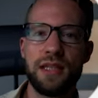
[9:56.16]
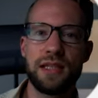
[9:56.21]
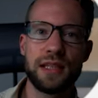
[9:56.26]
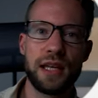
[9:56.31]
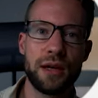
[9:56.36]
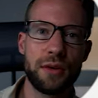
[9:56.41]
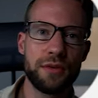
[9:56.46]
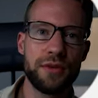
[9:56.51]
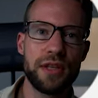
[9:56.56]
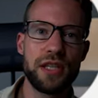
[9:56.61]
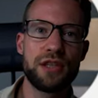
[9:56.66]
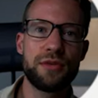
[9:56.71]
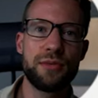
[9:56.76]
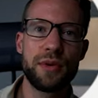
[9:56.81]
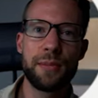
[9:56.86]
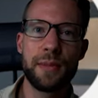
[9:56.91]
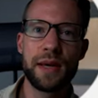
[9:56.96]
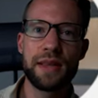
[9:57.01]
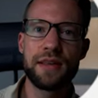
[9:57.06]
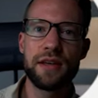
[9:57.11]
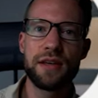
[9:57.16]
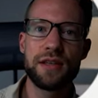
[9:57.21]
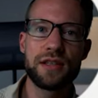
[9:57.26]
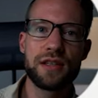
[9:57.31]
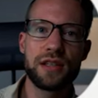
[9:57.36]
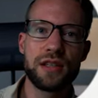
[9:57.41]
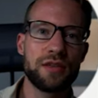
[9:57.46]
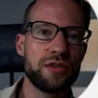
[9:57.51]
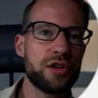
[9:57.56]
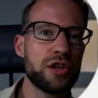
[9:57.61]
Now, these three
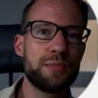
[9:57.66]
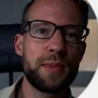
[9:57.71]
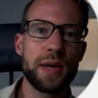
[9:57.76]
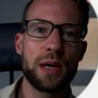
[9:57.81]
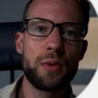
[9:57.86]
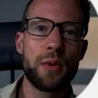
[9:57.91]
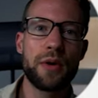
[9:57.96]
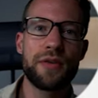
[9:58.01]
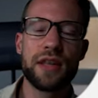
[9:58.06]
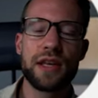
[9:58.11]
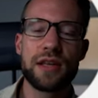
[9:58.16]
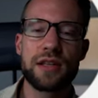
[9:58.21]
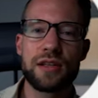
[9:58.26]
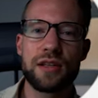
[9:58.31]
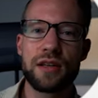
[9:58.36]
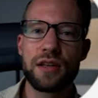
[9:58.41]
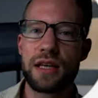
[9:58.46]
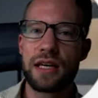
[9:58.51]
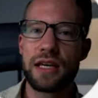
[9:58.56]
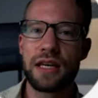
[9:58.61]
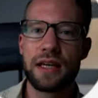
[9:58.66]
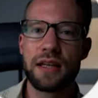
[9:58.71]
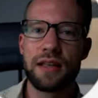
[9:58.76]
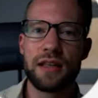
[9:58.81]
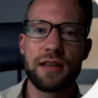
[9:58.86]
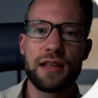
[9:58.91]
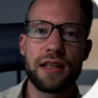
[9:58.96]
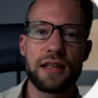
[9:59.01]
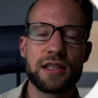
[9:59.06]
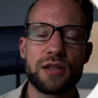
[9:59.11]
methods, just pick one that's
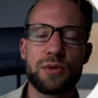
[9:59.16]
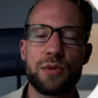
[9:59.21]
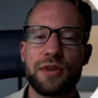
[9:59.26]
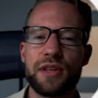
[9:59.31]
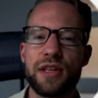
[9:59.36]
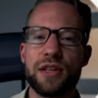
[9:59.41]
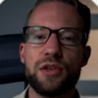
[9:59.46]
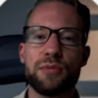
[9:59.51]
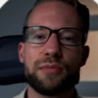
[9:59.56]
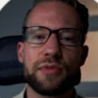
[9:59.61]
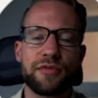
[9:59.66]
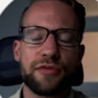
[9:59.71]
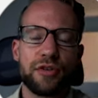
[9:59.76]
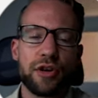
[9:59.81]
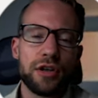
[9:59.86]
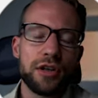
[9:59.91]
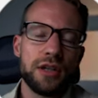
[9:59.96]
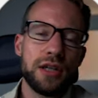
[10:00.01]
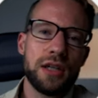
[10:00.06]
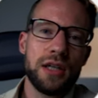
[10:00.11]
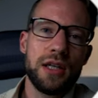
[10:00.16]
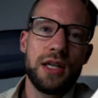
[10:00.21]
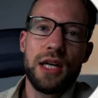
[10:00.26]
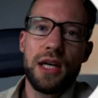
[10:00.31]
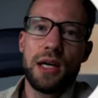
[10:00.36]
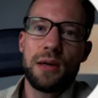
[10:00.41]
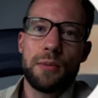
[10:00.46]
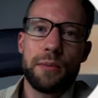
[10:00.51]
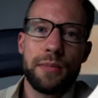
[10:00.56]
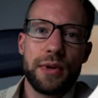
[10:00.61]
uh, that's the one that you prefer.
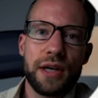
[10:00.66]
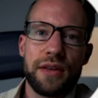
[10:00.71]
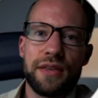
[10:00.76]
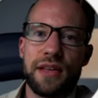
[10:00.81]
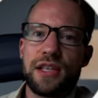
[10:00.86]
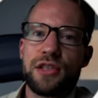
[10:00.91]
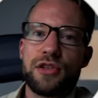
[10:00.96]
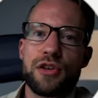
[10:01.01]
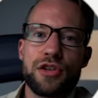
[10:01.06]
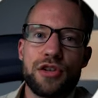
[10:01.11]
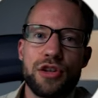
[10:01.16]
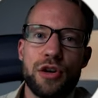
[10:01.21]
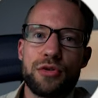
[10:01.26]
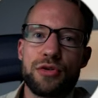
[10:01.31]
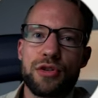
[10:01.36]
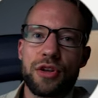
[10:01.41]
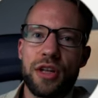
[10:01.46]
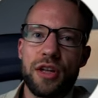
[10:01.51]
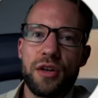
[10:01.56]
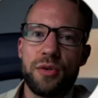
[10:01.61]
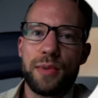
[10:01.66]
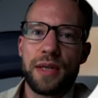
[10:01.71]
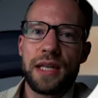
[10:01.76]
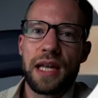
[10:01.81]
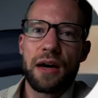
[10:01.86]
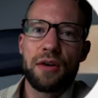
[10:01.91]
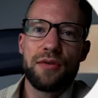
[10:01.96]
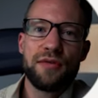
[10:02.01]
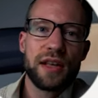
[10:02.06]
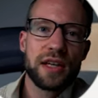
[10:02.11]
But this just shows a little bit
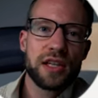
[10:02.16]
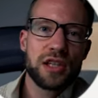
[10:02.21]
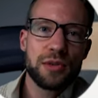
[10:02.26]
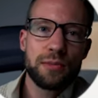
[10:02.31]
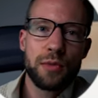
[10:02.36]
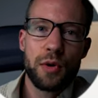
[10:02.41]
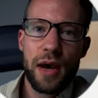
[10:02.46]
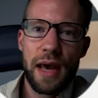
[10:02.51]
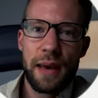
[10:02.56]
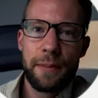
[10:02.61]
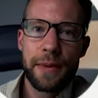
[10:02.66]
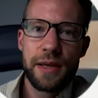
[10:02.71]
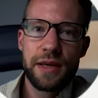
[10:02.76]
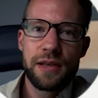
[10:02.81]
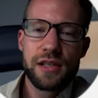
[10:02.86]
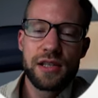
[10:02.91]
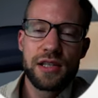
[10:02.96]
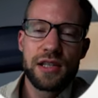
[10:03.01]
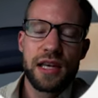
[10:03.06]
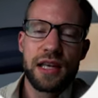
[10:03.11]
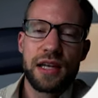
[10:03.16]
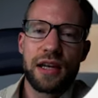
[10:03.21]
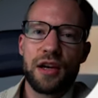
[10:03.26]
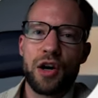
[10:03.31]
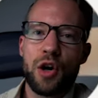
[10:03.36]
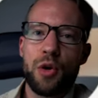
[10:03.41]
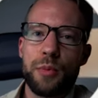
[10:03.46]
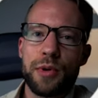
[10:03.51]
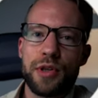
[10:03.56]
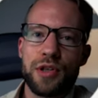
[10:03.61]
how flexible M is, and I
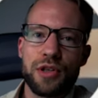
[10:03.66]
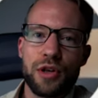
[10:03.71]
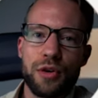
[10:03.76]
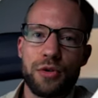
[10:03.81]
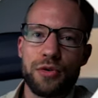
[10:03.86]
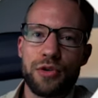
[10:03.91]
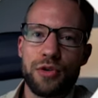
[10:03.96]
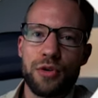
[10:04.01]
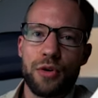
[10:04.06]
hope it shows